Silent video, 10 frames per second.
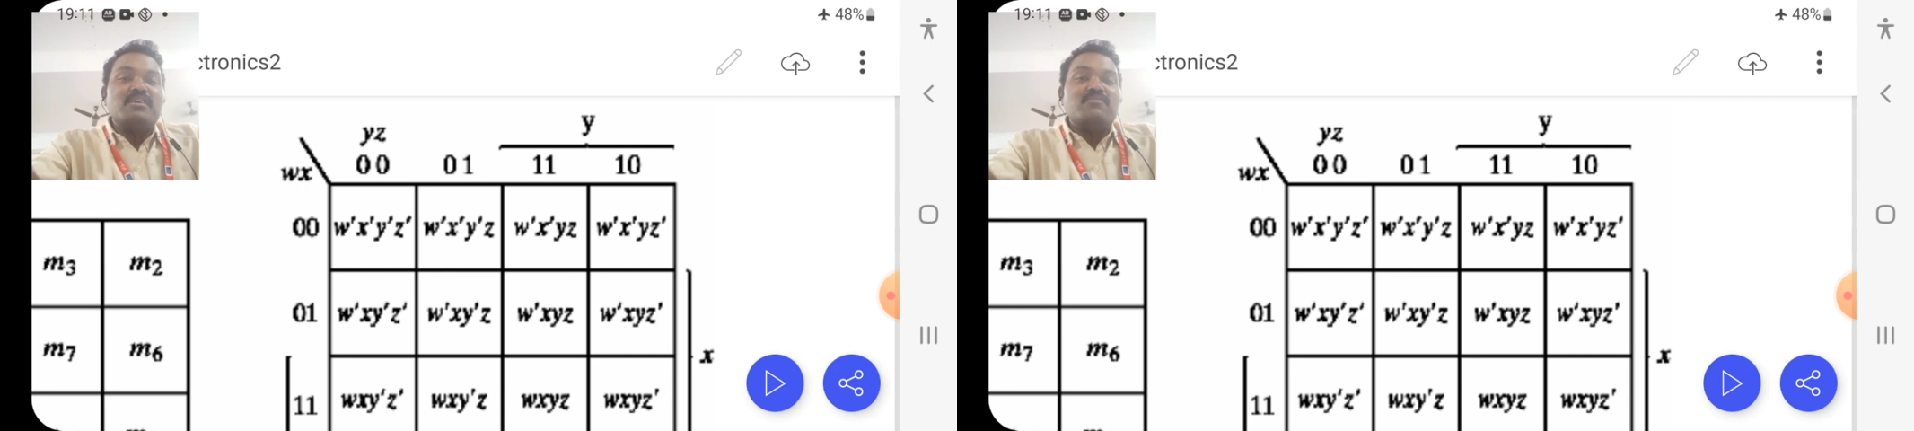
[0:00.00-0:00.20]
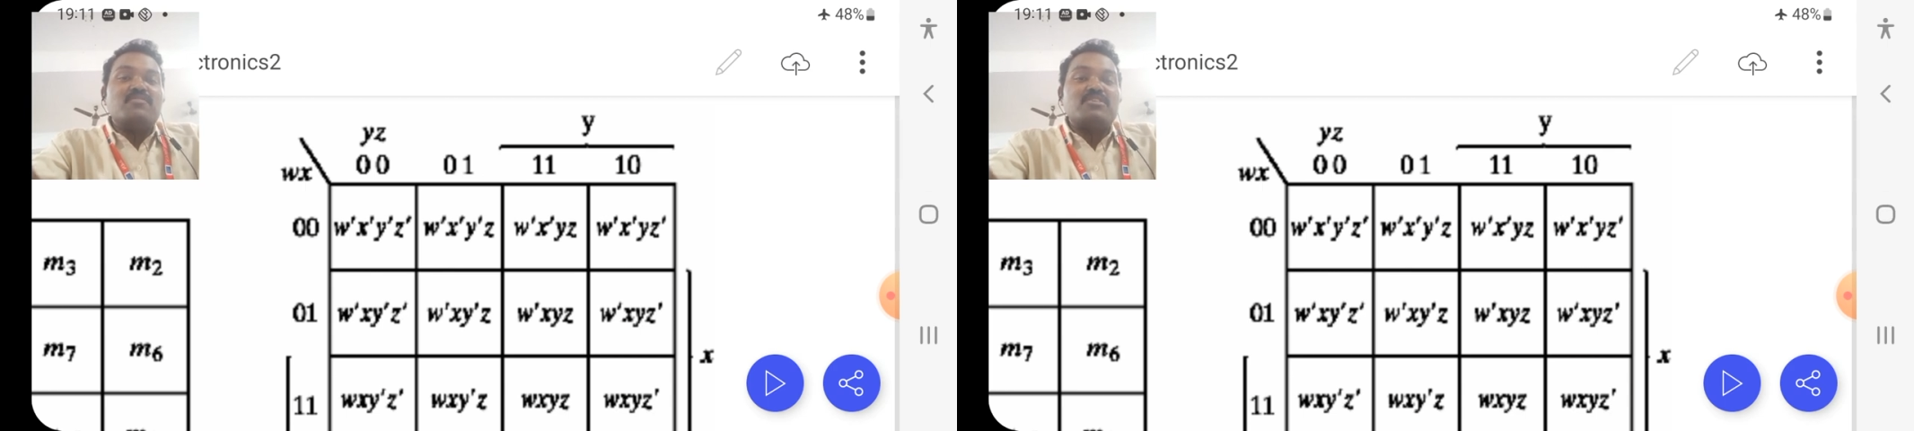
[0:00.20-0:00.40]

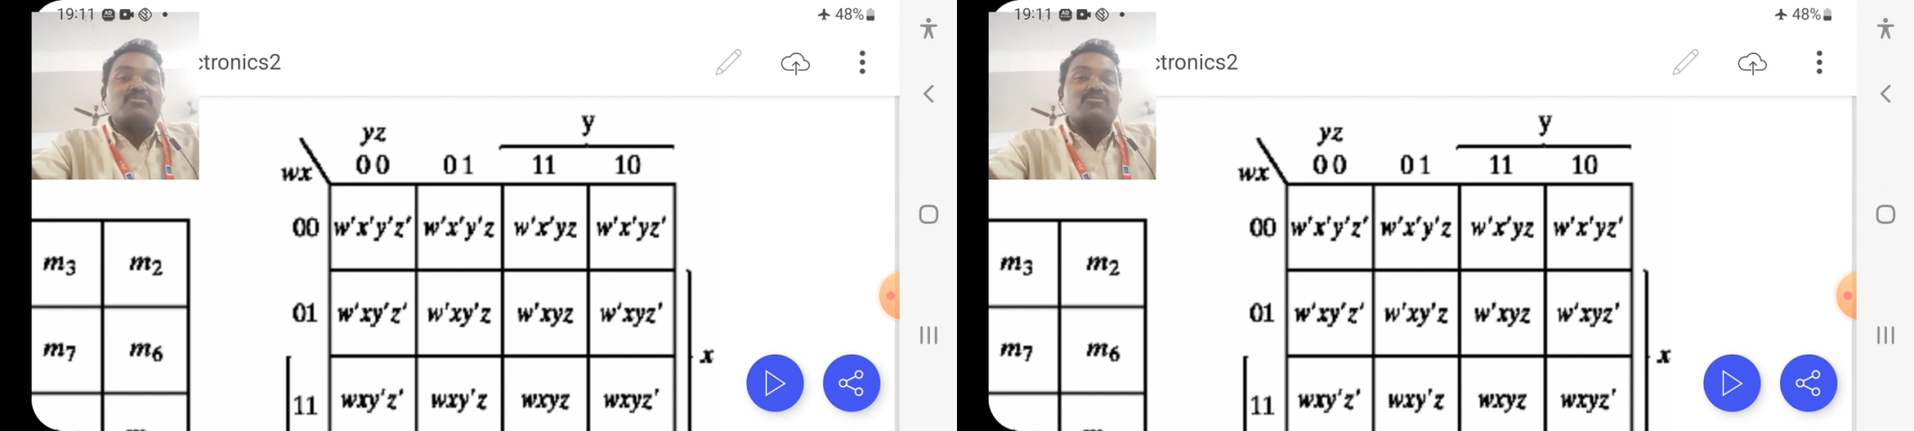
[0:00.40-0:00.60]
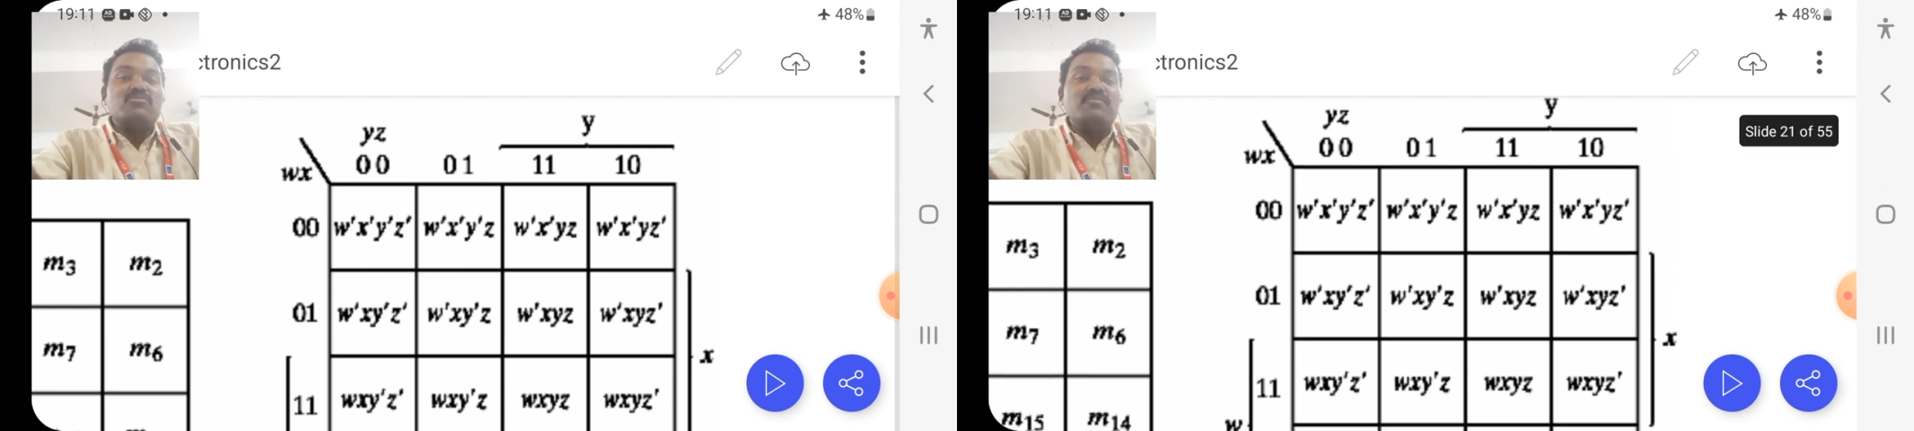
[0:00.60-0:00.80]
For
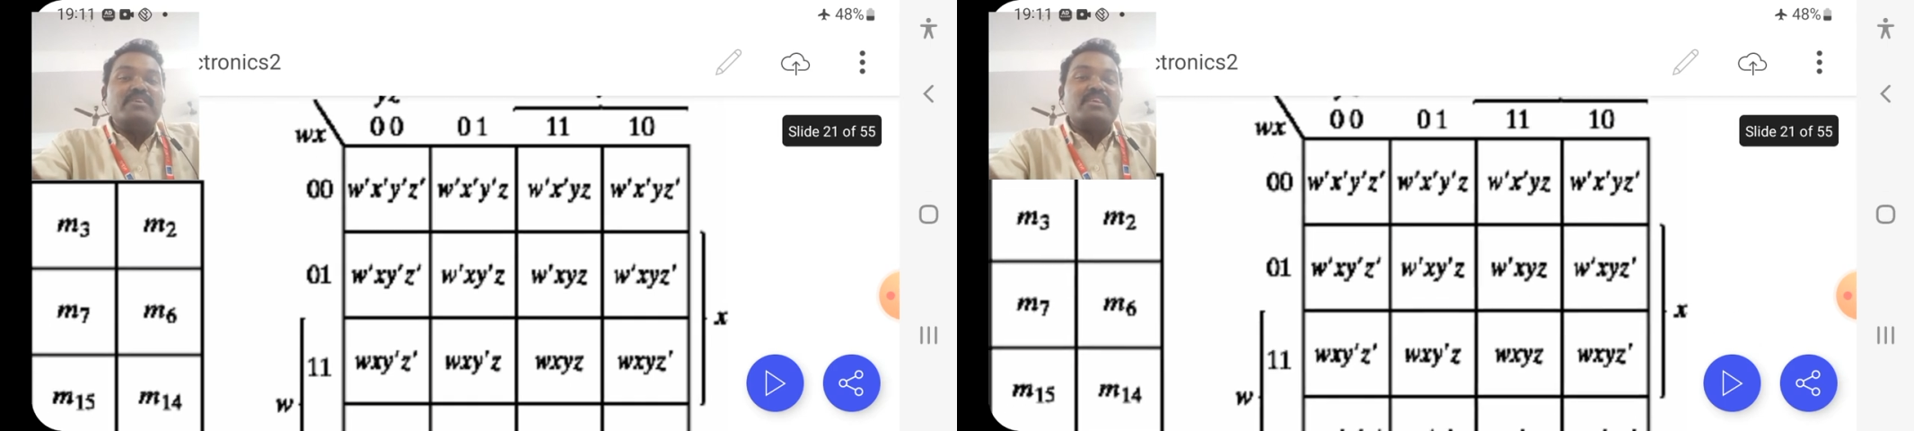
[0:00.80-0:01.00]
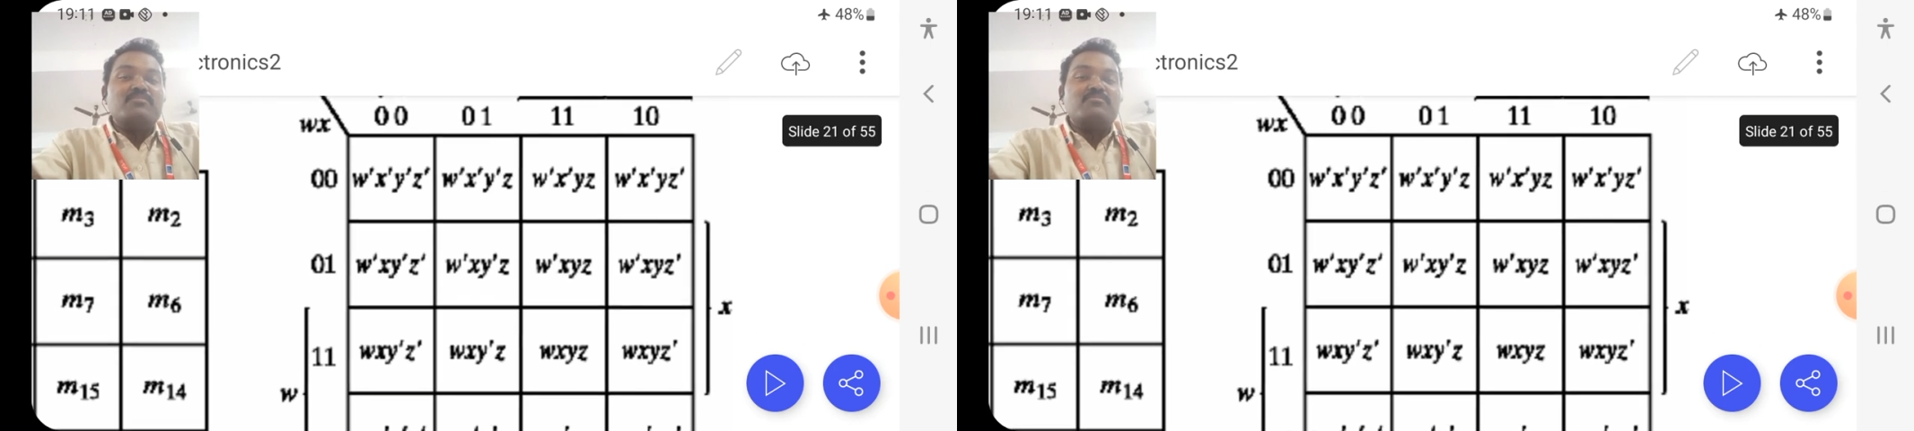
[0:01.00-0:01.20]
2
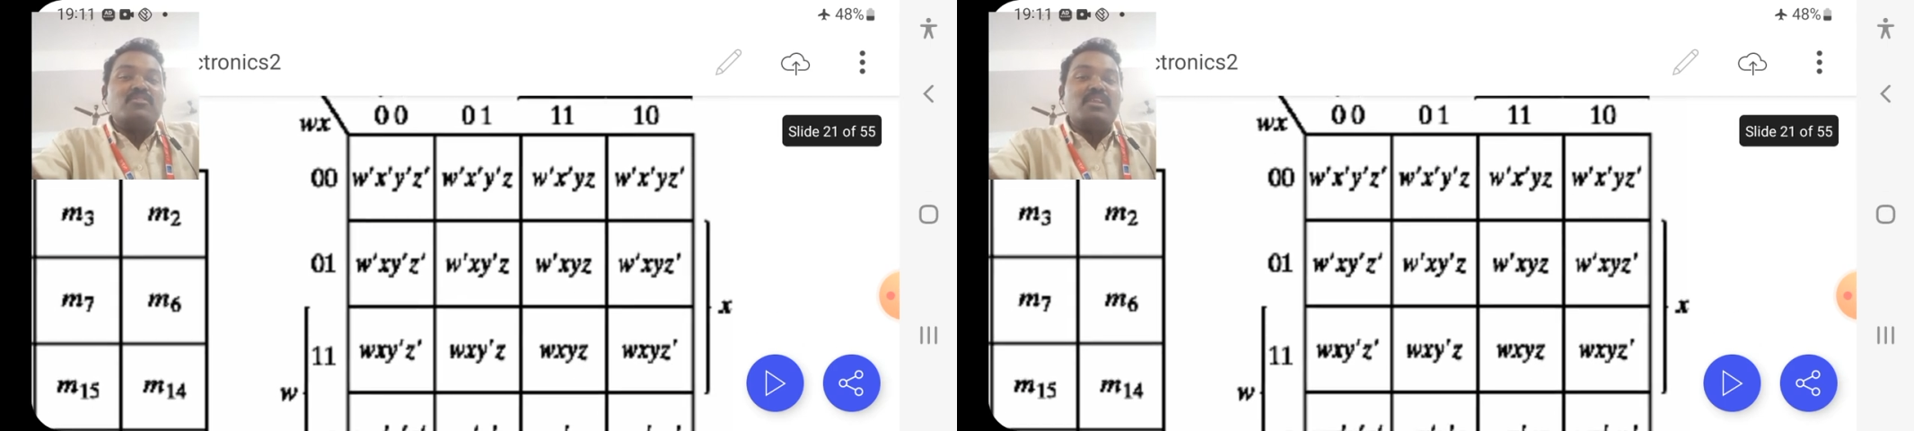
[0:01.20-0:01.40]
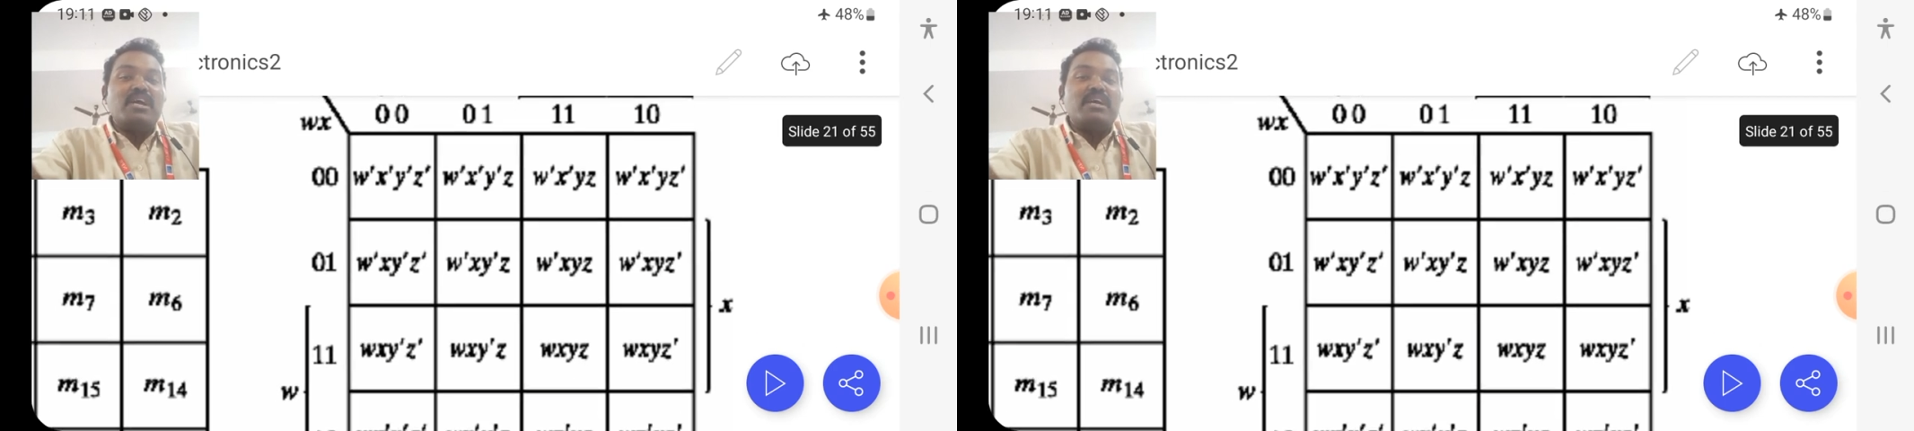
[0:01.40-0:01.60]
variable
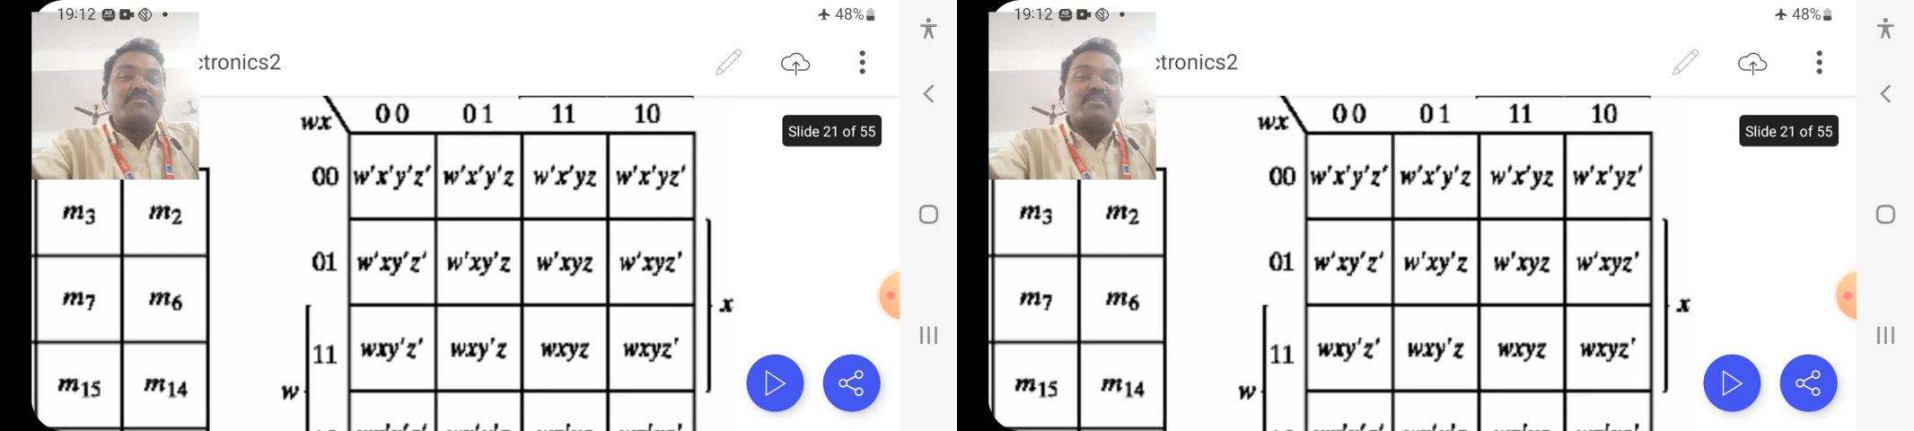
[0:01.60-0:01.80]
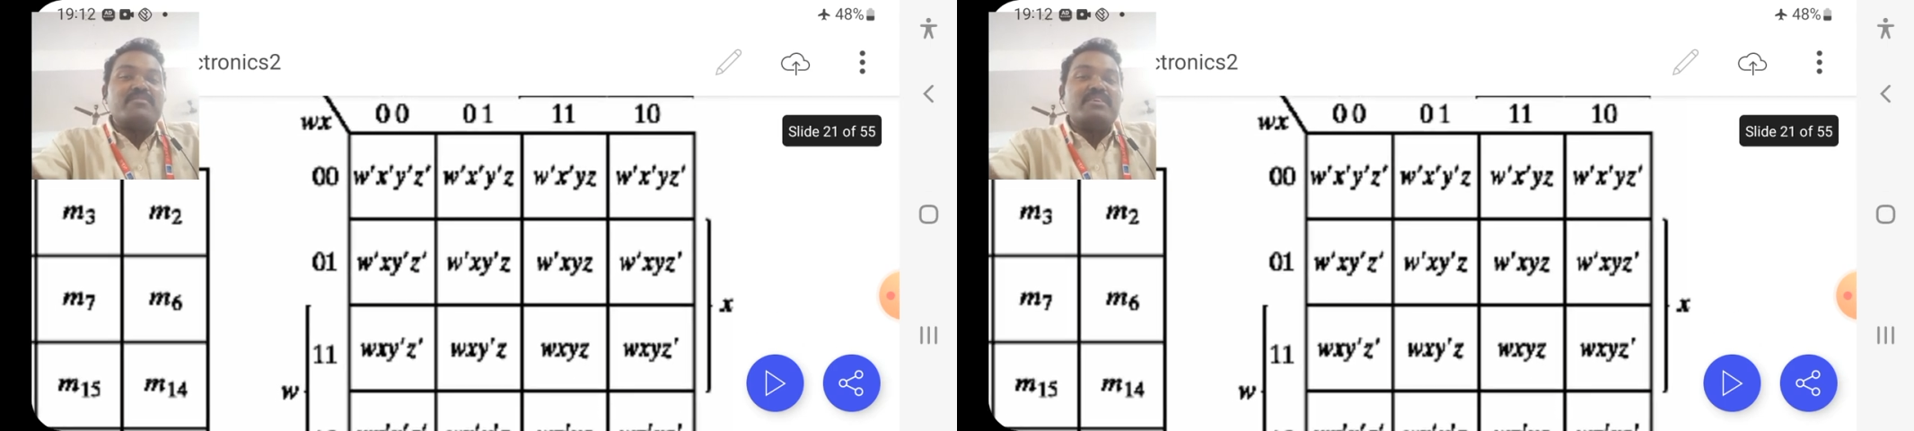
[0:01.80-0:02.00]
I am
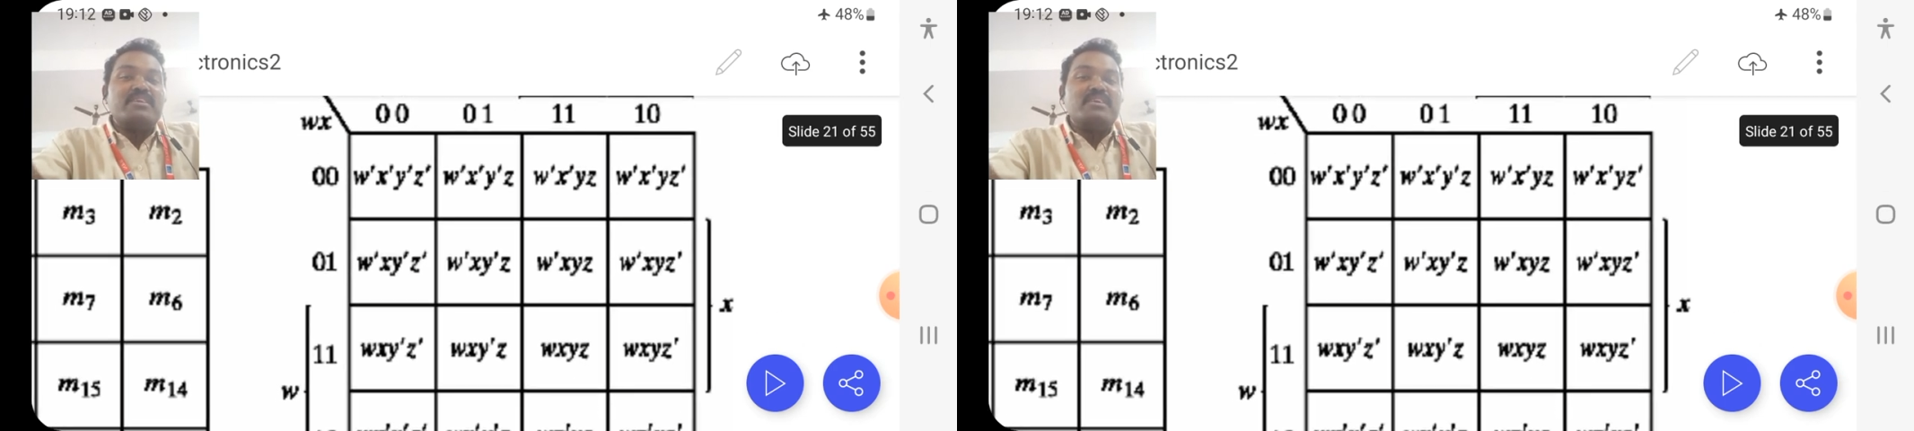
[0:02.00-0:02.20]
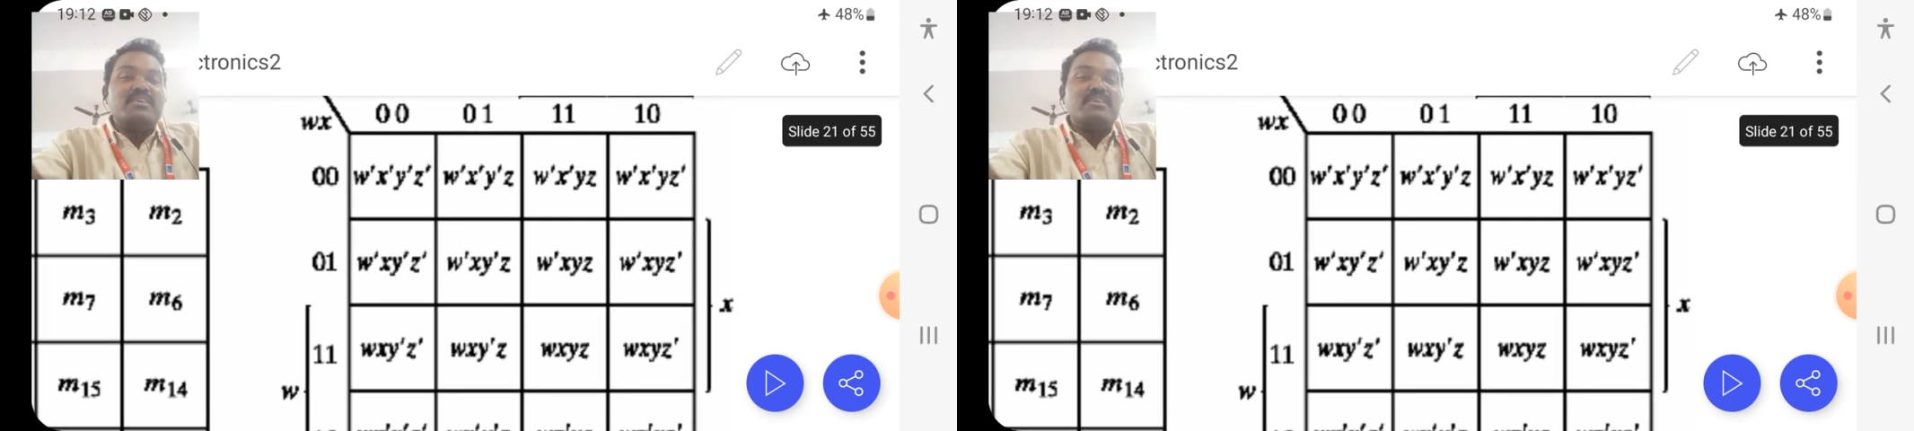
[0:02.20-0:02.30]
giving